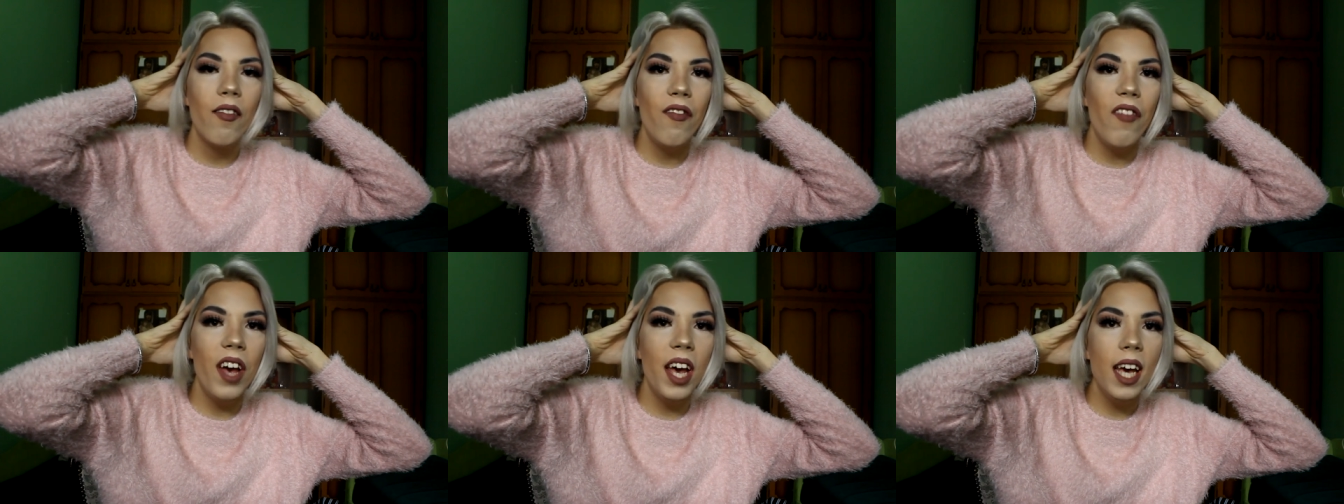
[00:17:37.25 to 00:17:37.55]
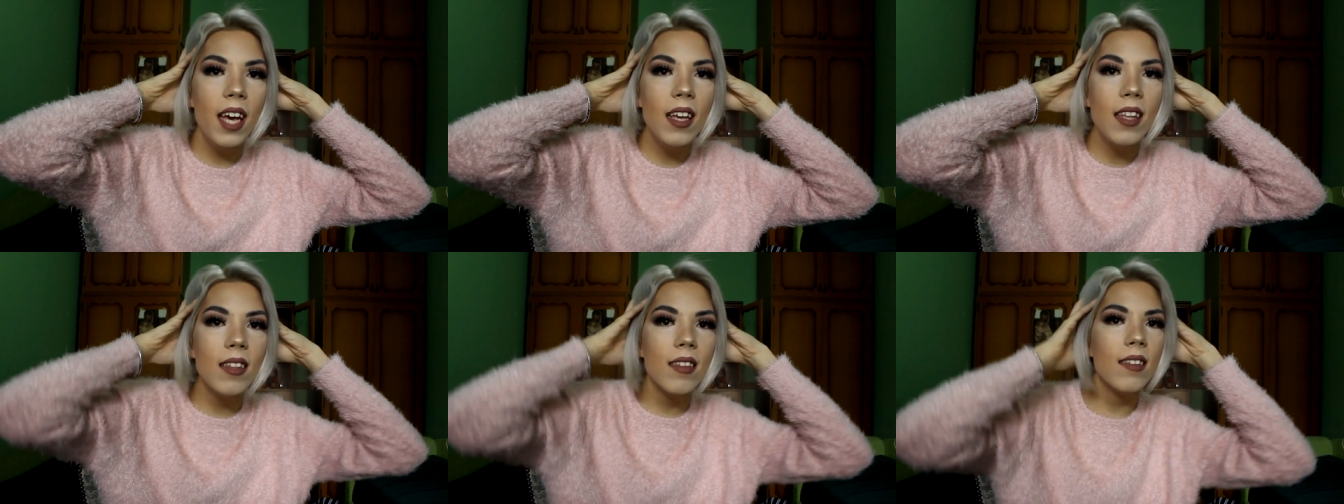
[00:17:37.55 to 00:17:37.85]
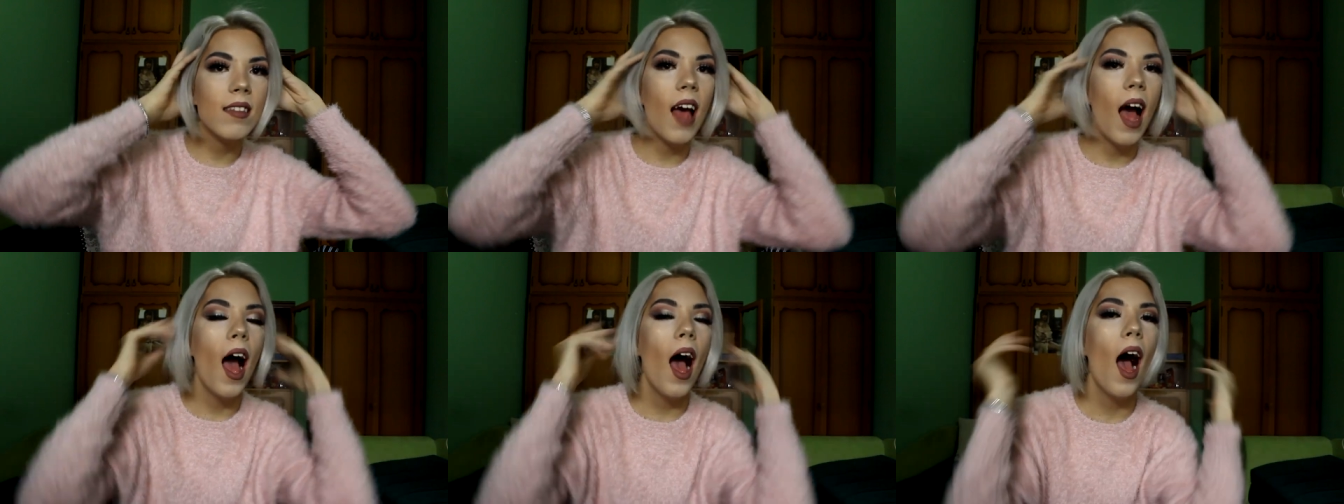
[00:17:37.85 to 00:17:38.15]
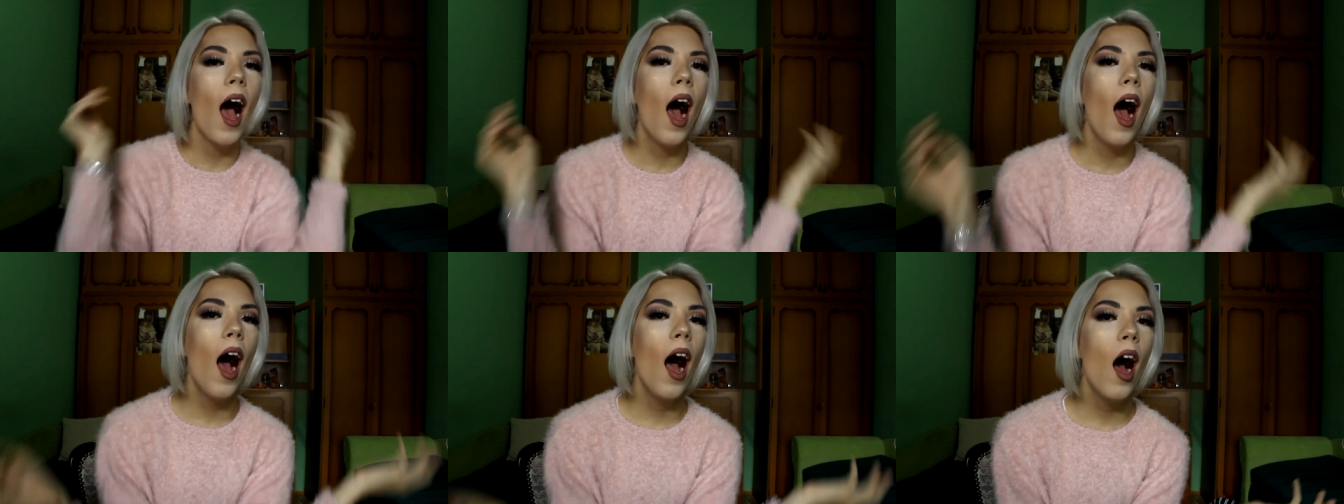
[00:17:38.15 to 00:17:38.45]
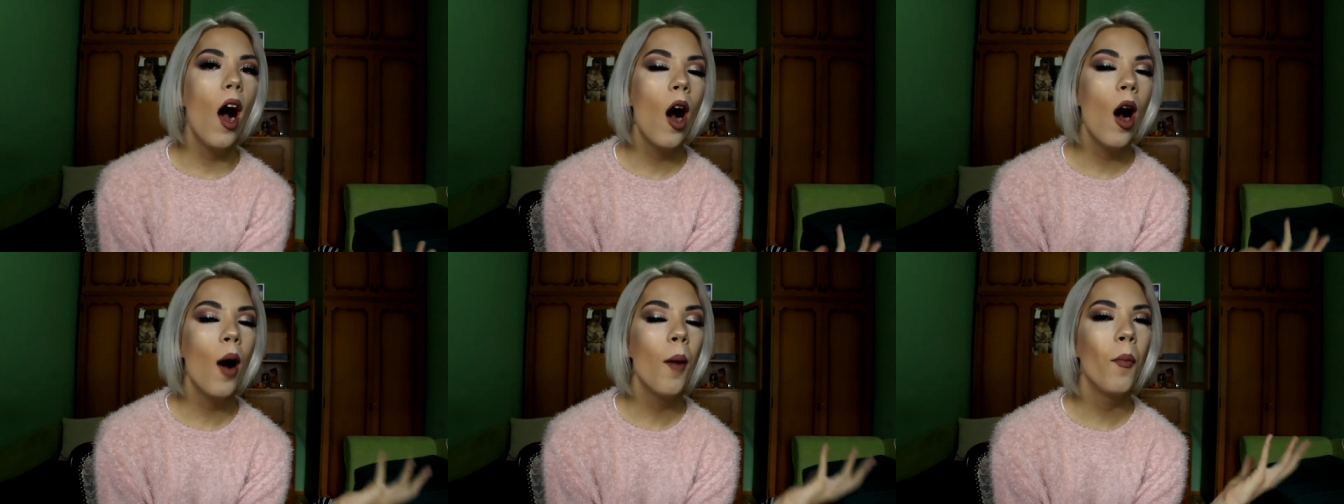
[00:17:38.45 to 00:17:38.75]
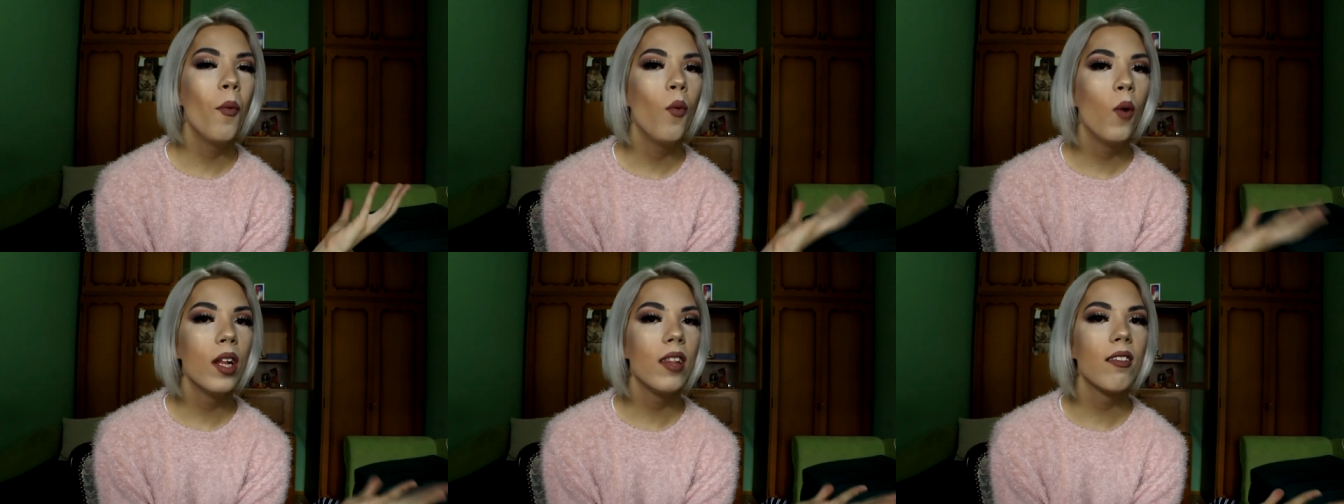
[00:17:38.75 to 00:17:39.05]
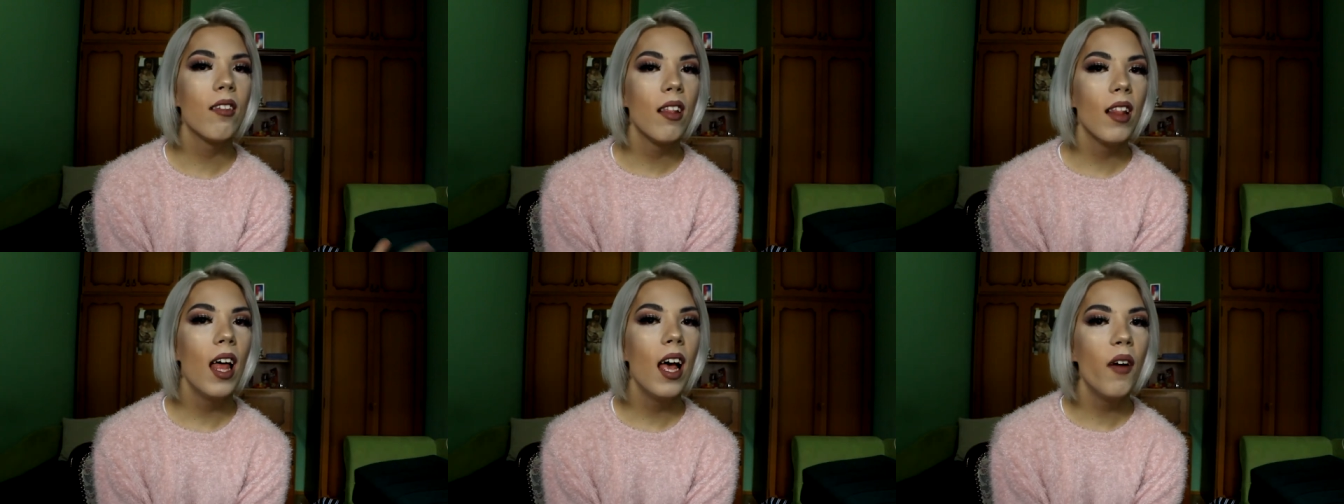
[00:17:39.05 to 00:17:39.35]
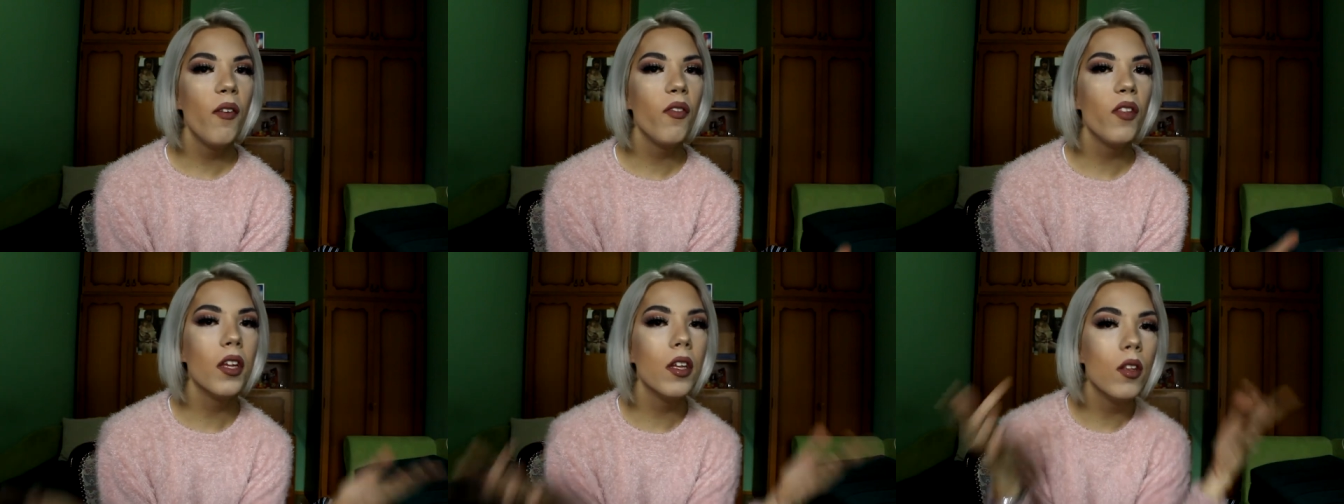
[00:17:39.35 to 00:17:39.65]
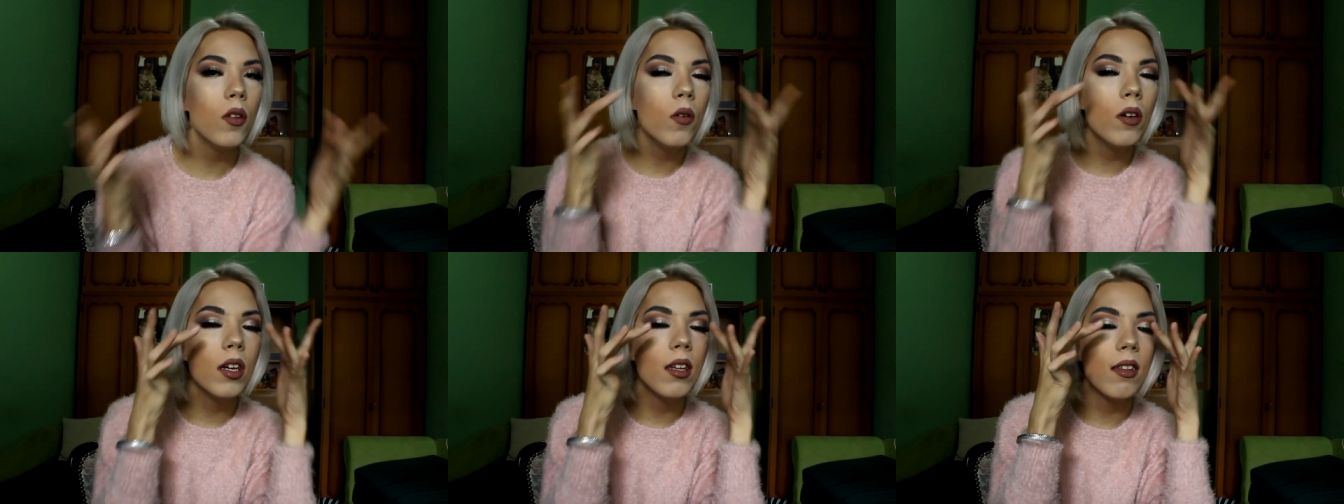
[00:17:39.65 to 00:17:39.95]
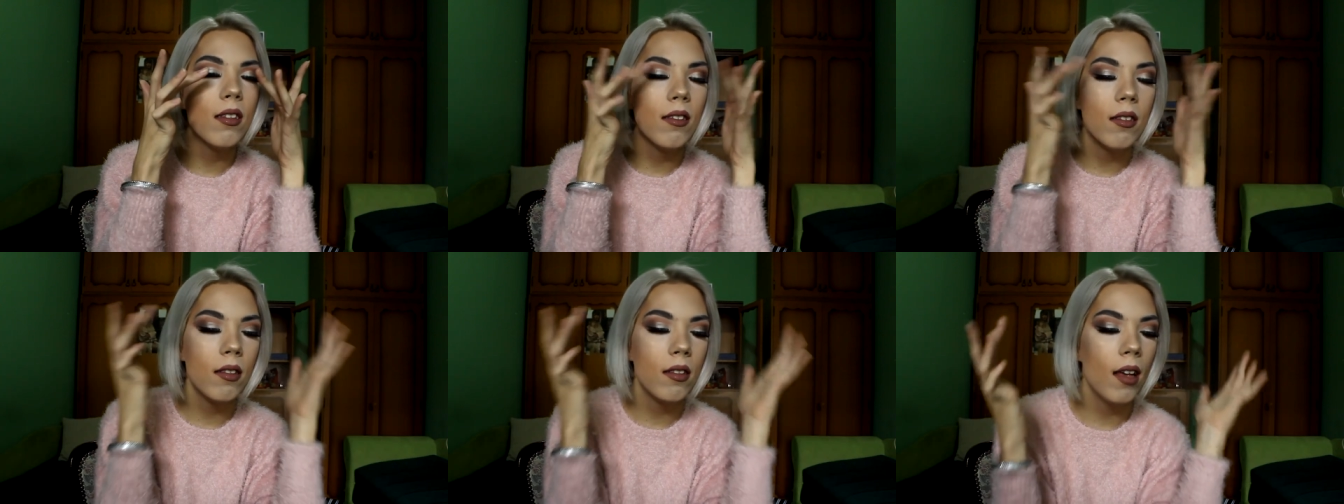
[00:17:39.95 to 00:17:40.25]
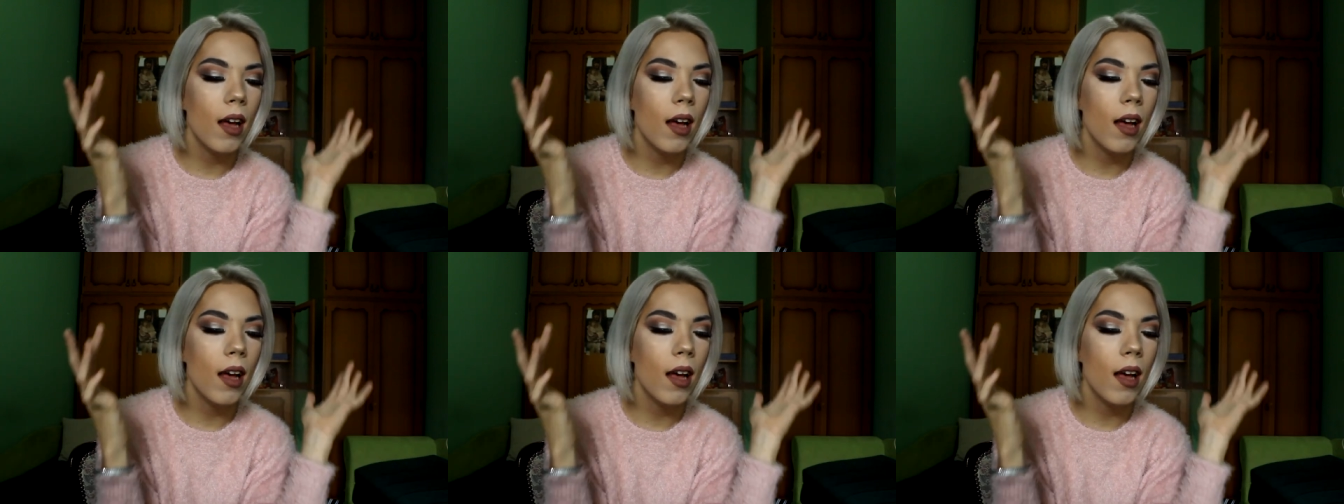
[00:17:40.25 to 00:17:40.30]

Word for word: face, um, what's left to do is